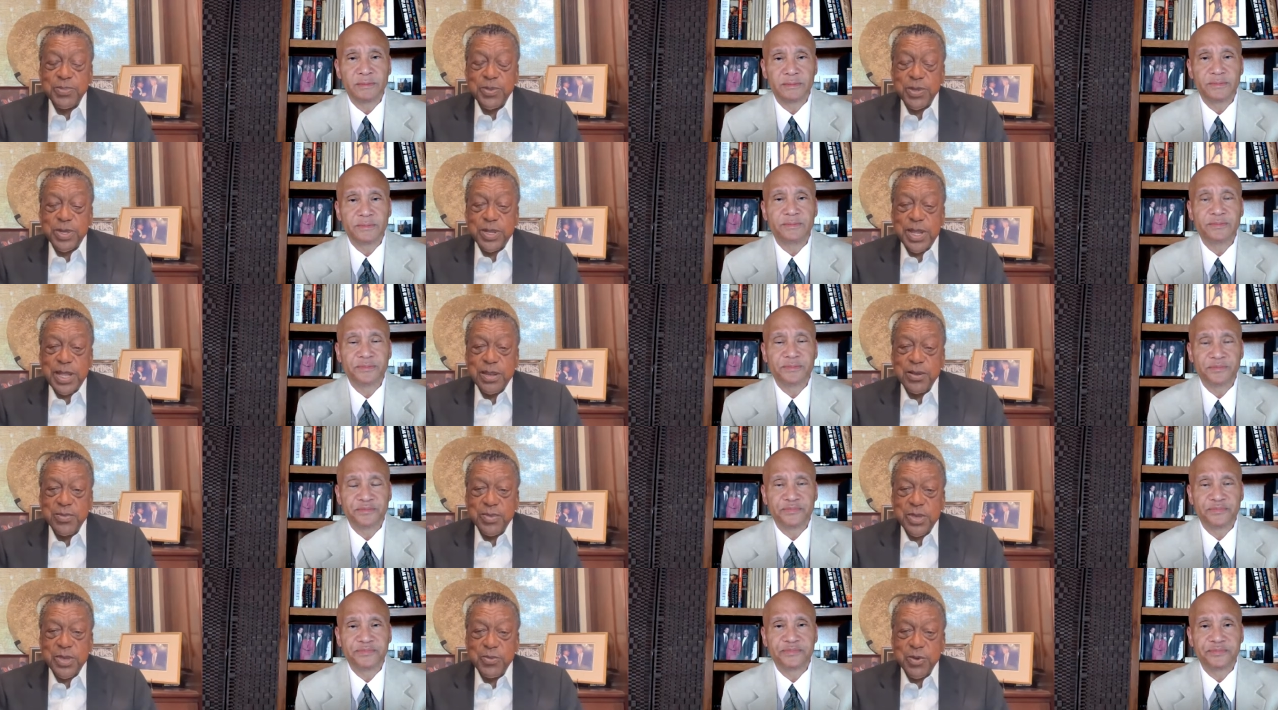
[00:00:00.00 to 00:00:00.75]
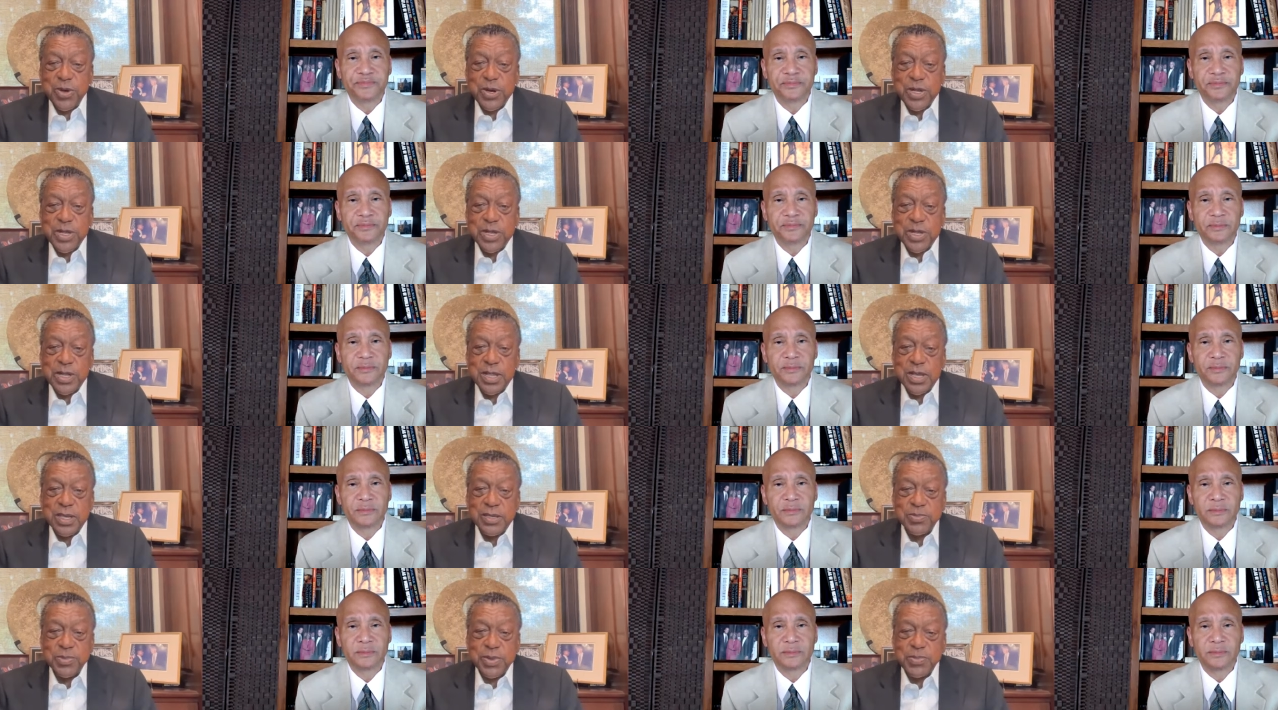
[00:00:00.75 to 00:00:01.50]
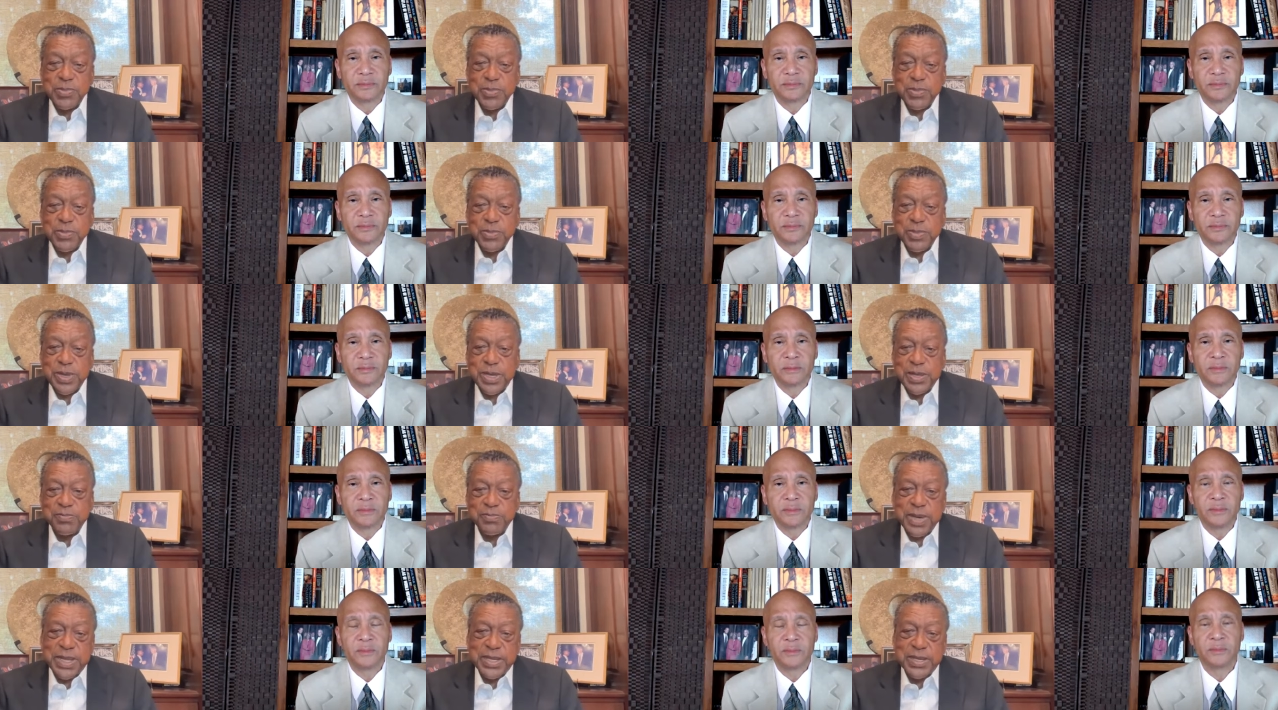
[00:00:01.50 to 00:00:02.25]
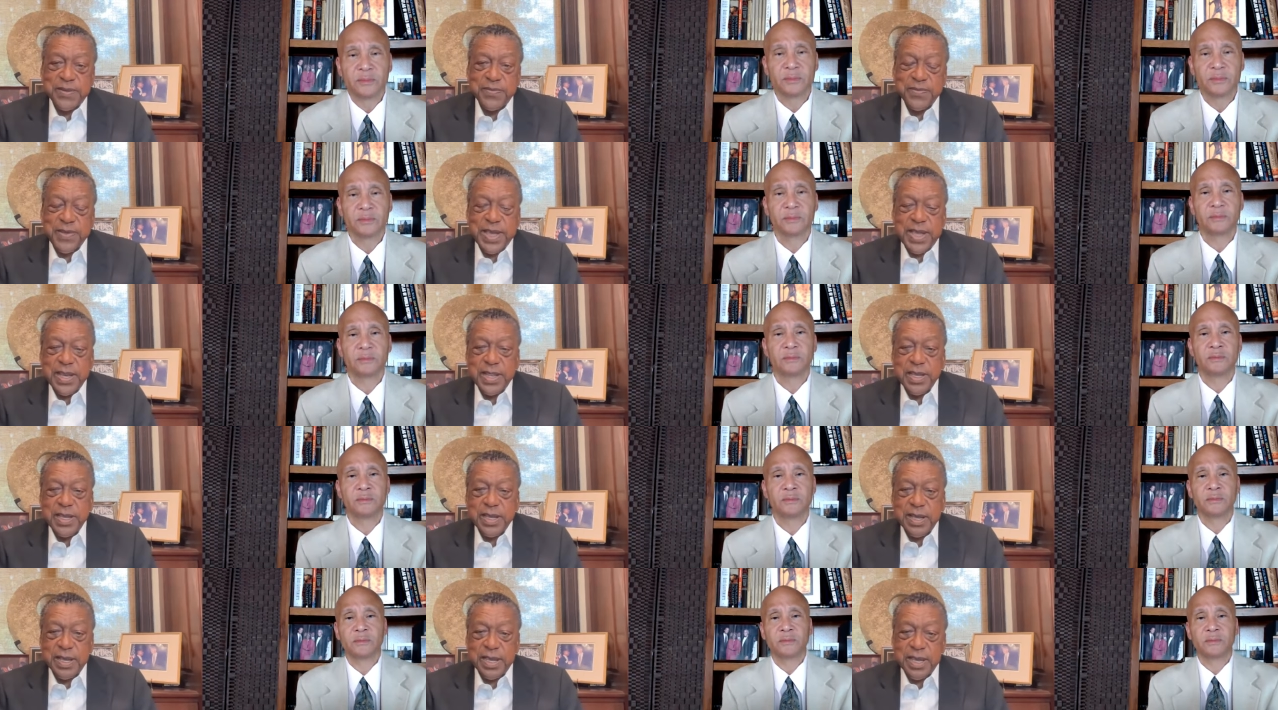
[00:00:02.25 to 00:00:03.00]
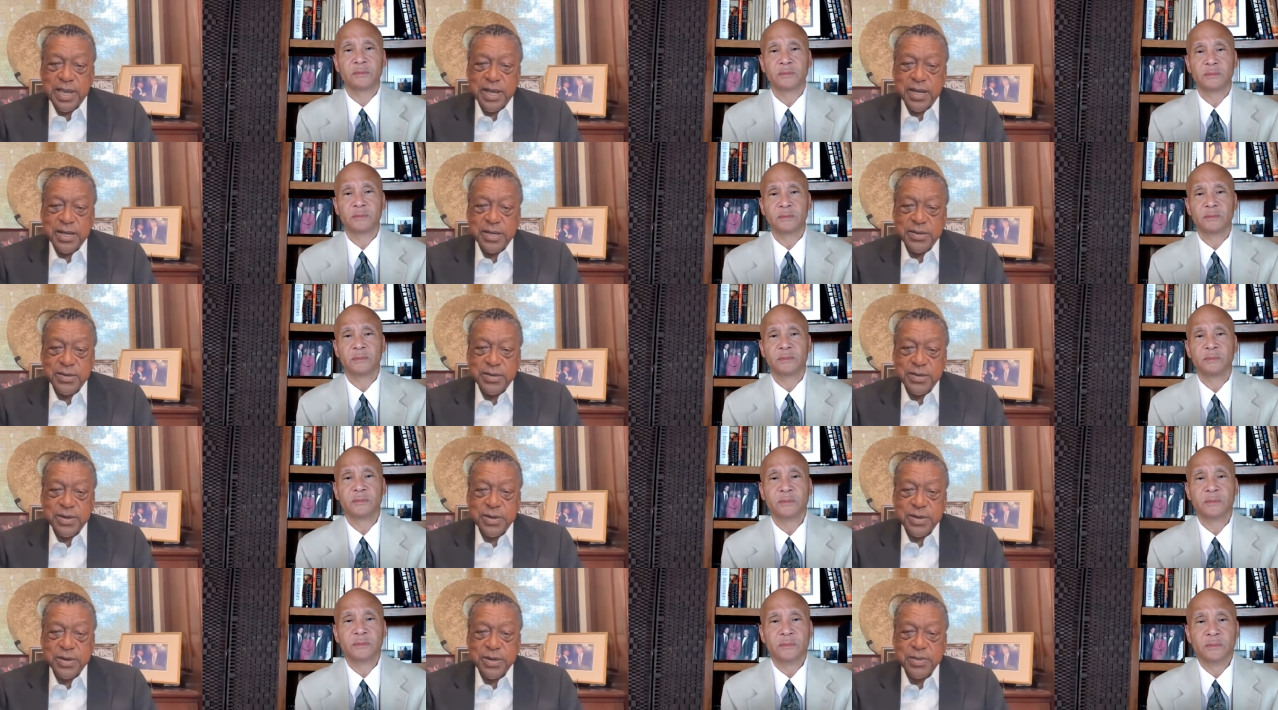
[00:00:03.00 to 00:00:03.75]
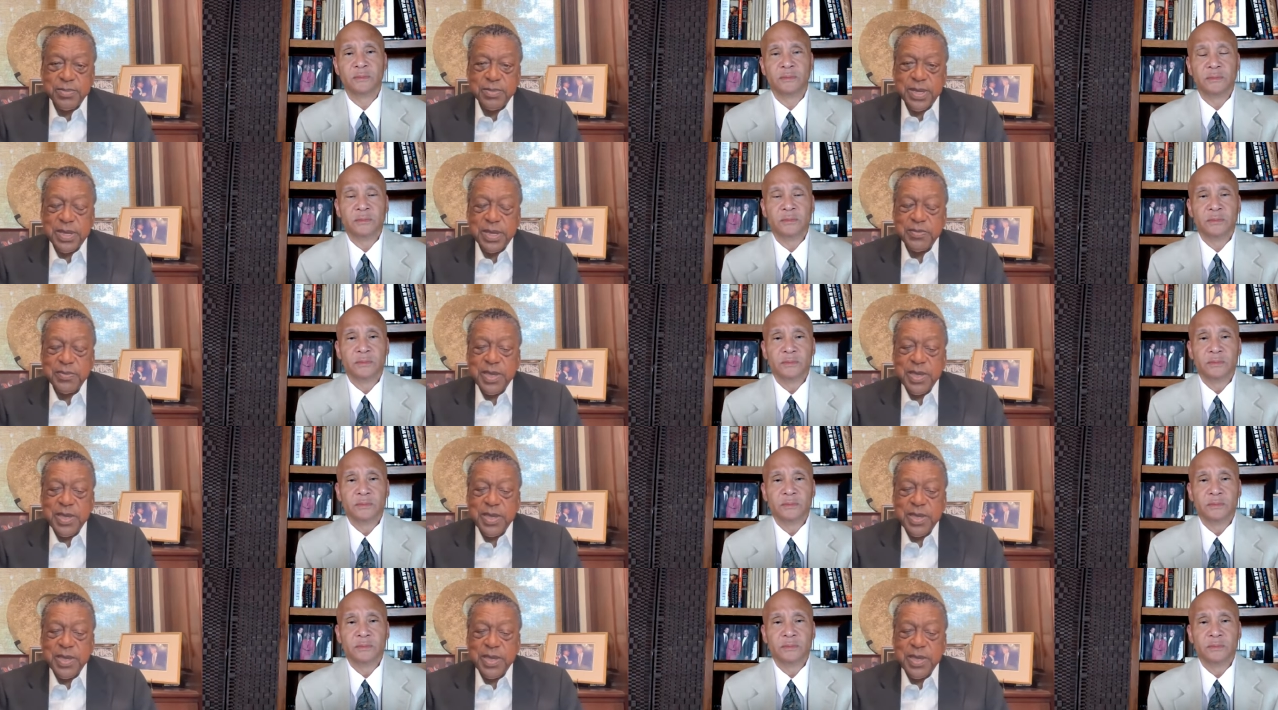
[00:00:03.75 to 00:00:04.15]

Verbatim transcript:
Speaker 1: and i don't mean working class people uh, by defining a character or they,